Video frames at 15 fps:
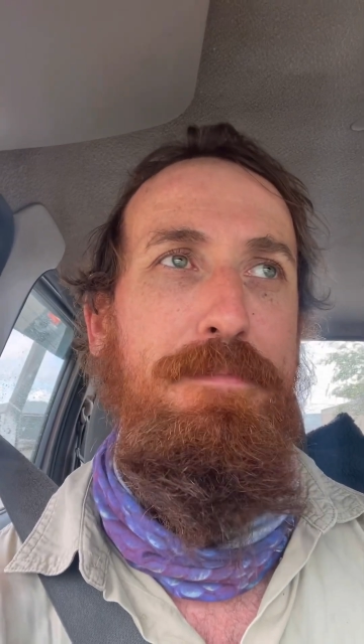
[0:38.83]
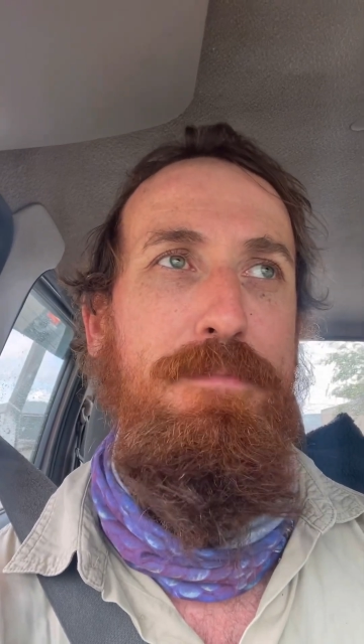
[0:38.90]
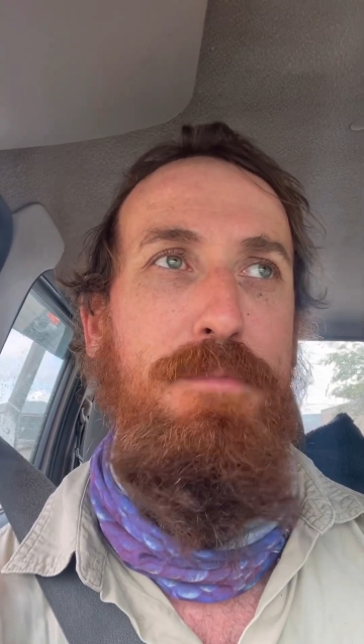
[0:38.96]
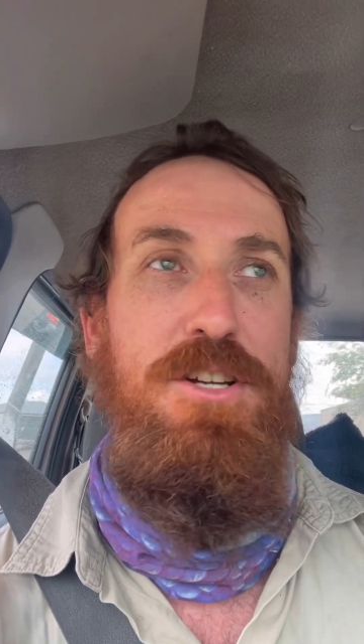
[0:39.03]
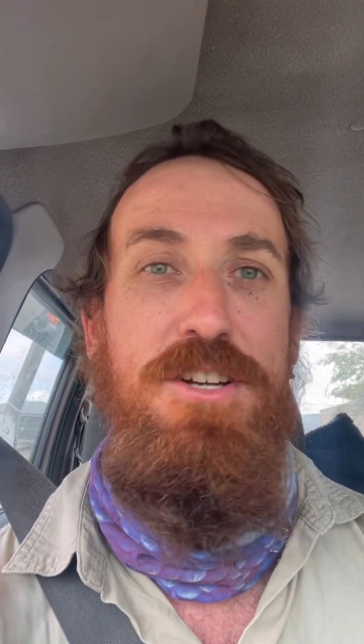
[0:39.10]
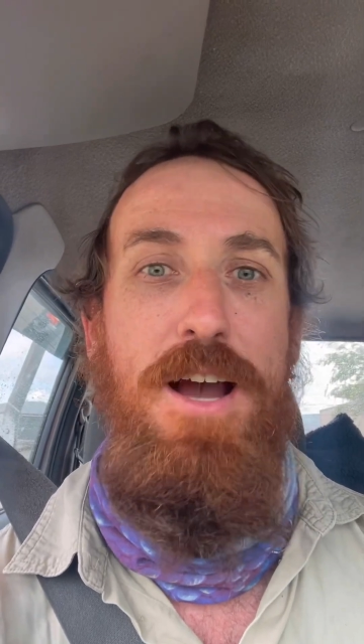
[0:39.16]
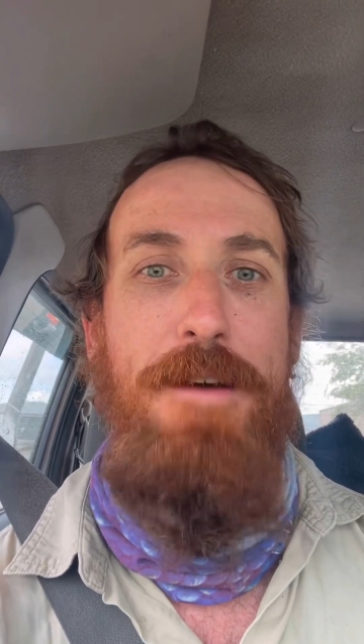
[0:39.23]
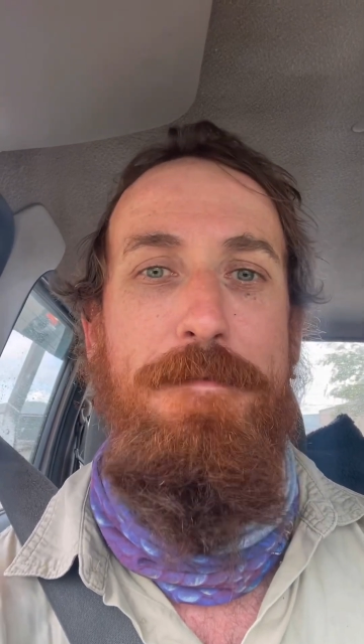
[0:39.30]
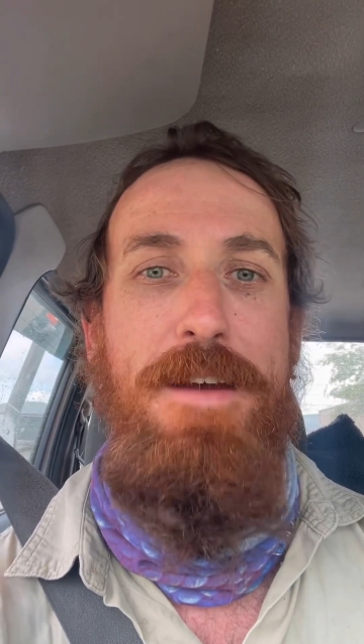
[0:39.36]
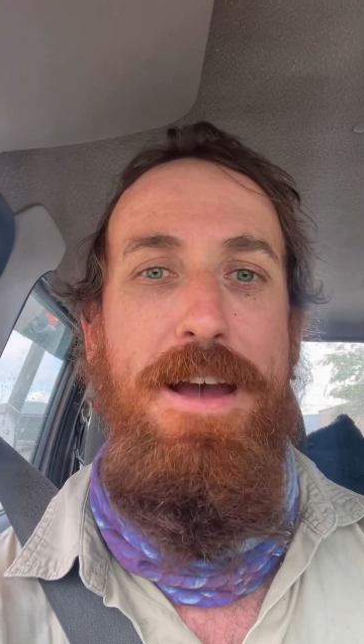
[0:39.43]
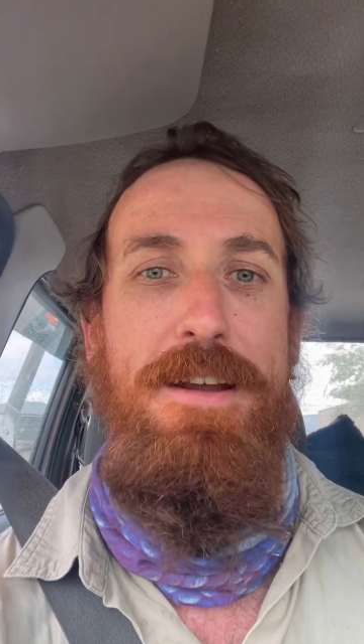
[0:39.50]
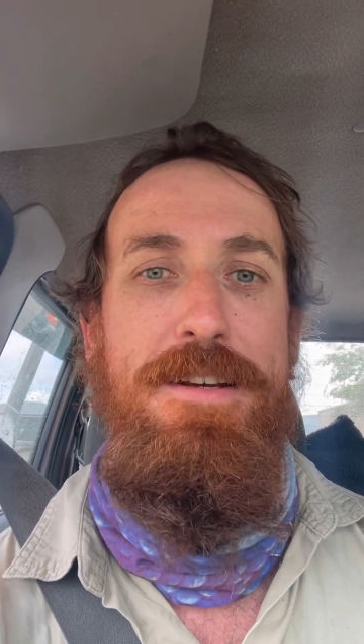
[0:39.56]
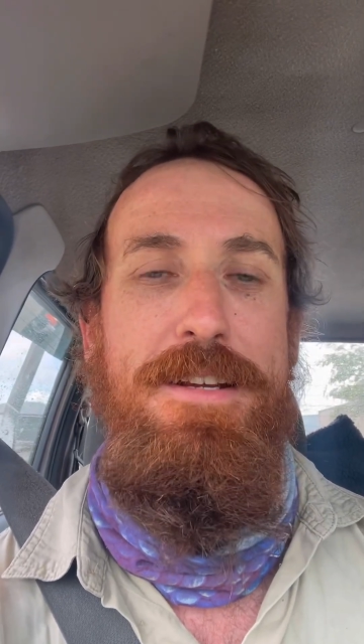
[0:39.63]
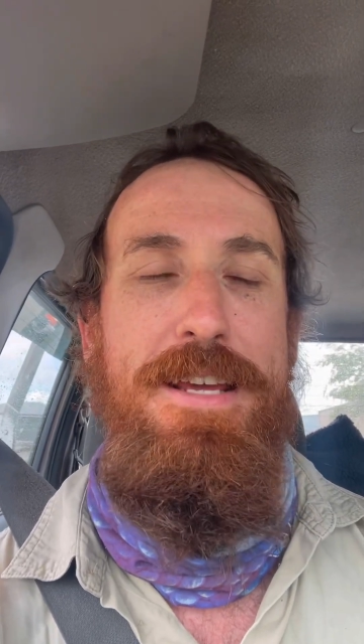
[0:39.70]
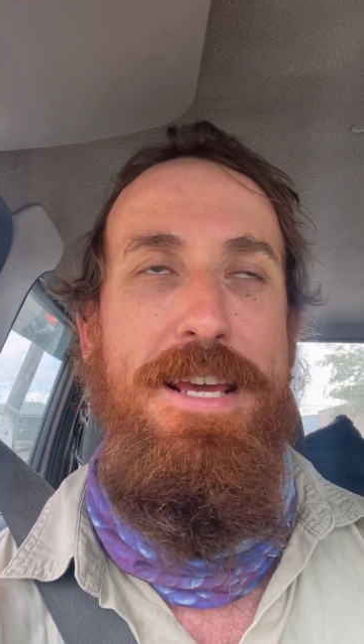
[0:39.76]
which I
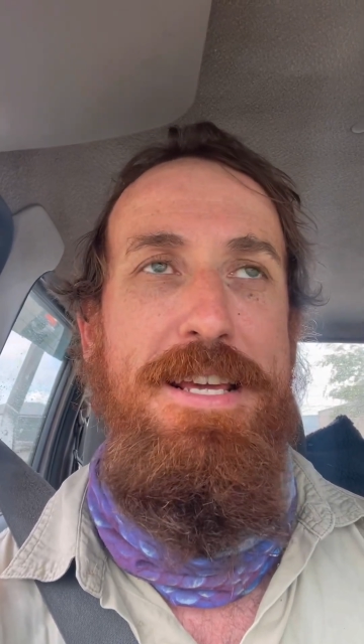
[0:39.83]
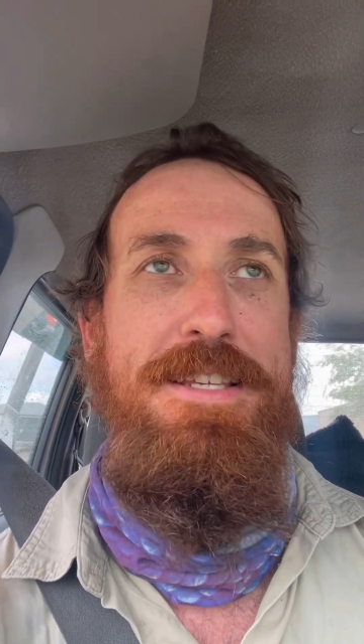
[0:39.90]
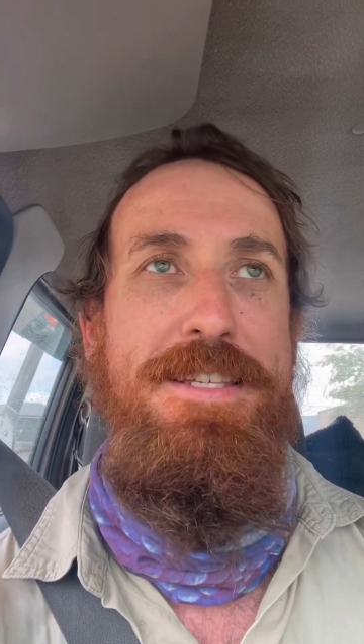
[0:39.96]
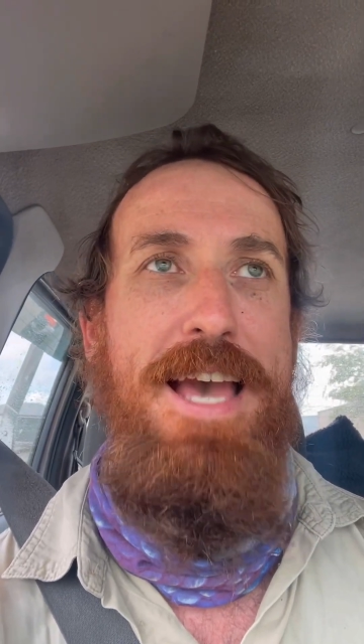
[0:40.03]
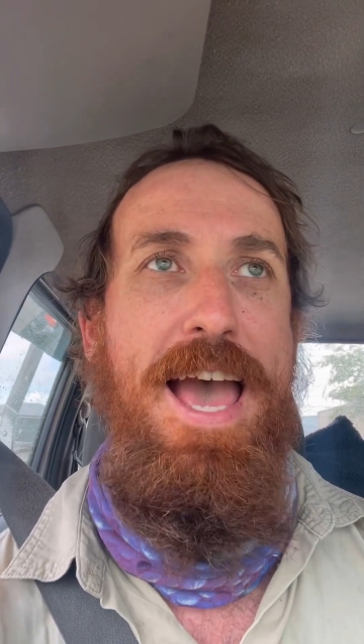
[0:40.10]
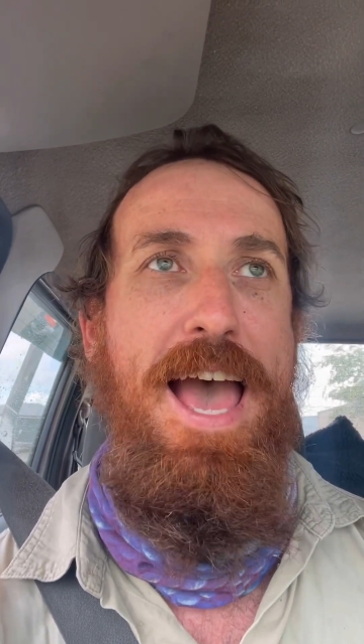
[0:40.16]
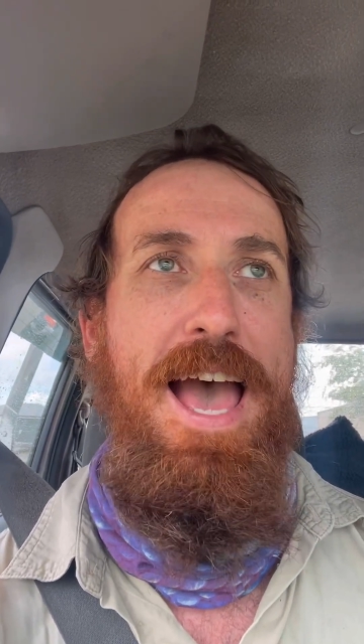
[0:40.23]
found, is